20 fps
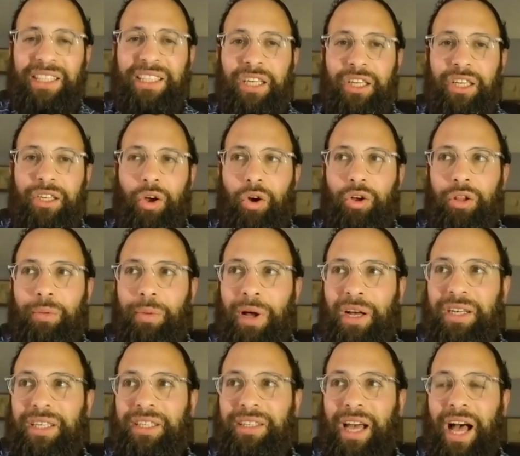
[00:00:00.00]
gedolim al
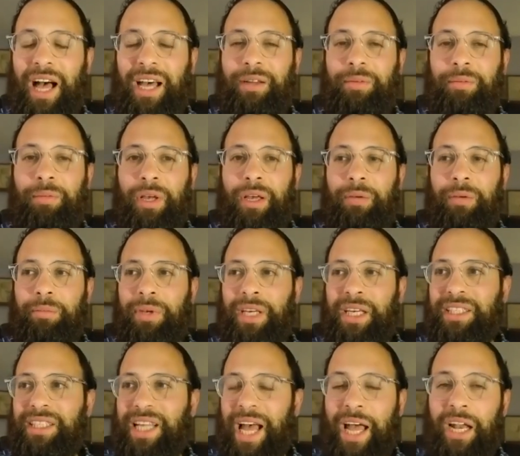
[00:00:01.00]
ketanim
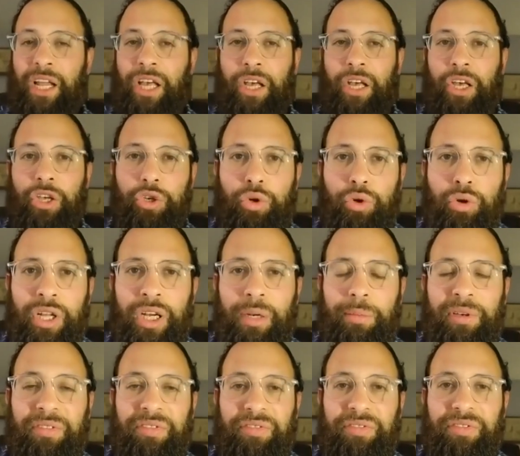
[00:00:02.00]
means that you need to be
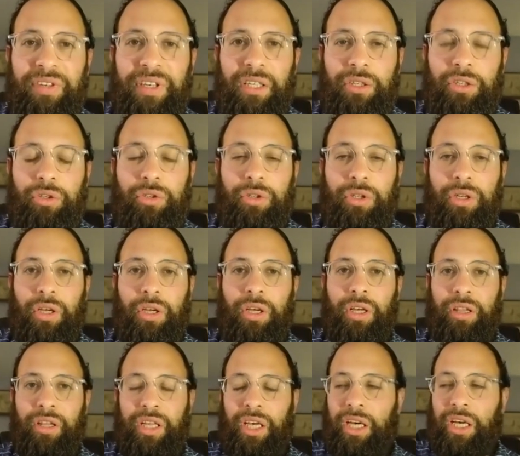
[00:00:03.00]
filled,
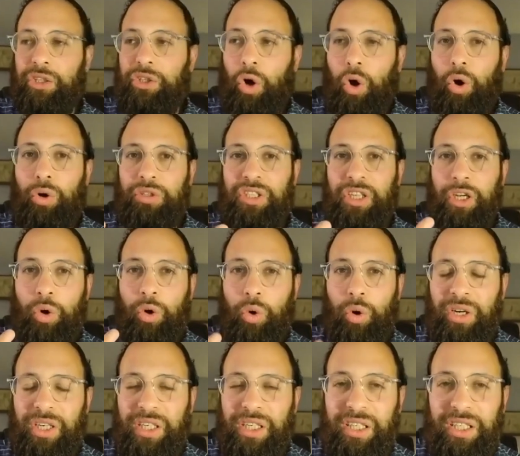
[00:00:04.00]
the adults, in
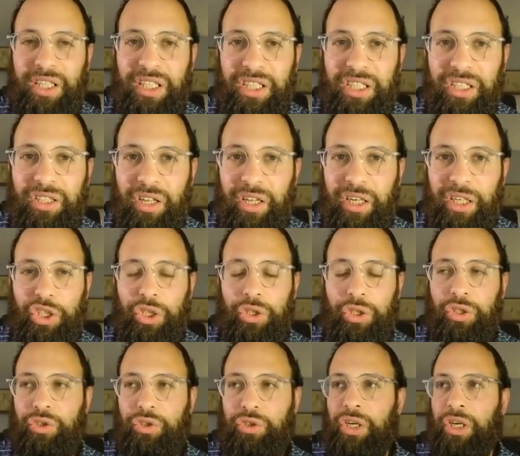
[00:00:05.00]
order to teach it to their
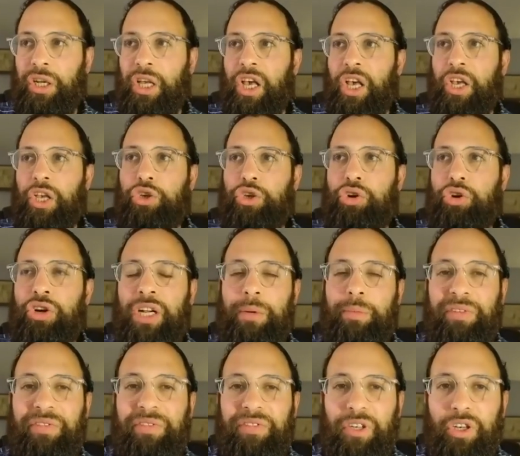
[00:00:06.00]
children, you need to be
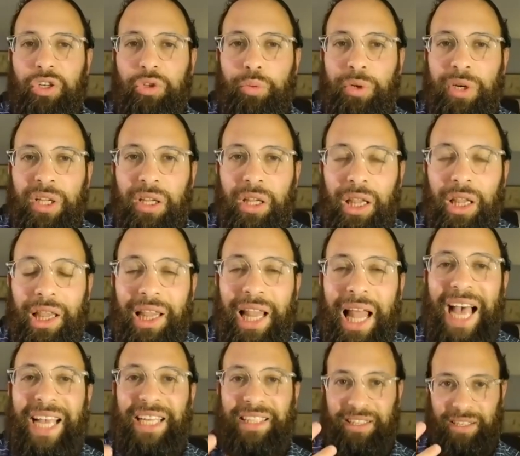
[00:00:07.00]
filled with
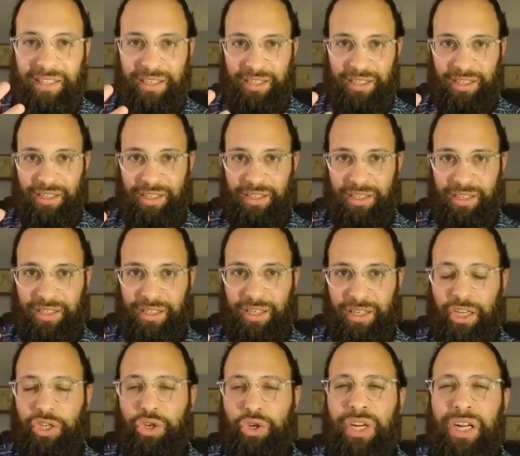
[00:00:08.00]
light.
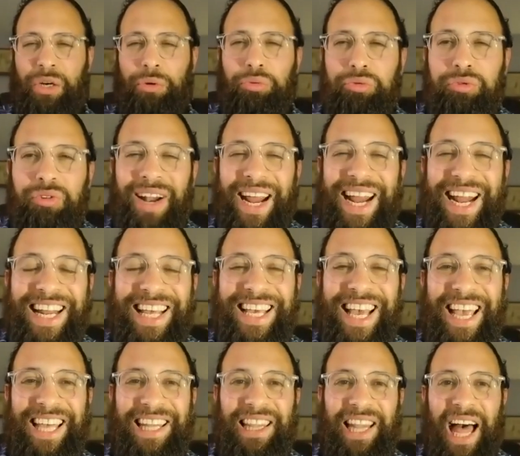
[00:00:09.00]
You need to
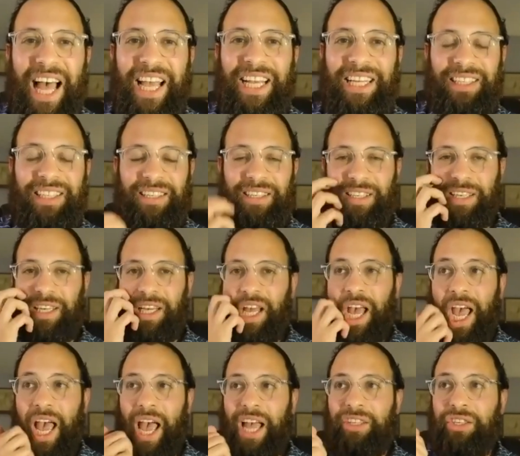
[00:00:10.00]
radiate light,
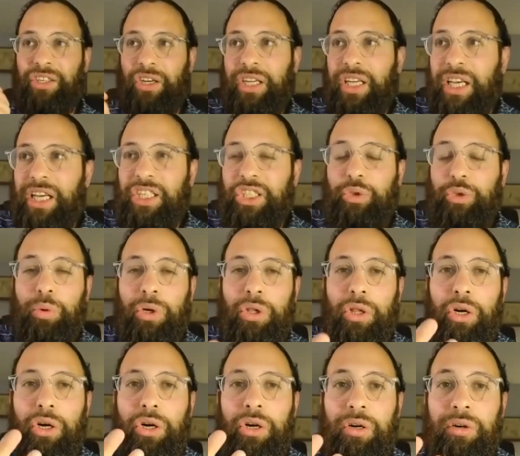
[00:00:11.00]
and your kids will
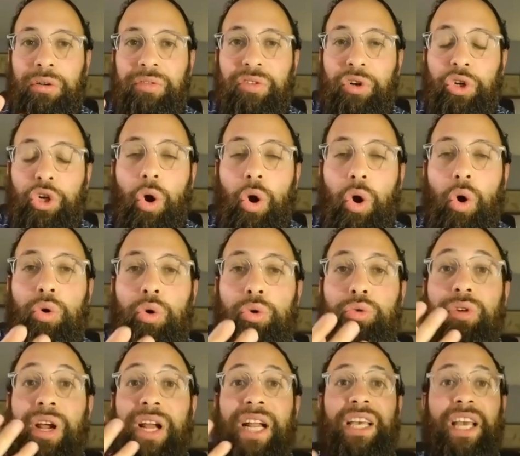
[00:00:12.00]
learn for your own
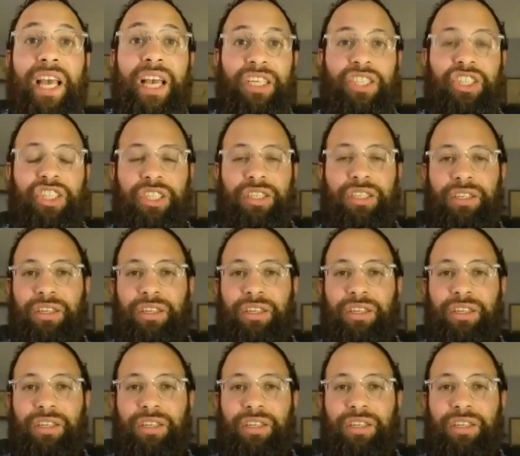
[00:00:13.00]
radiation.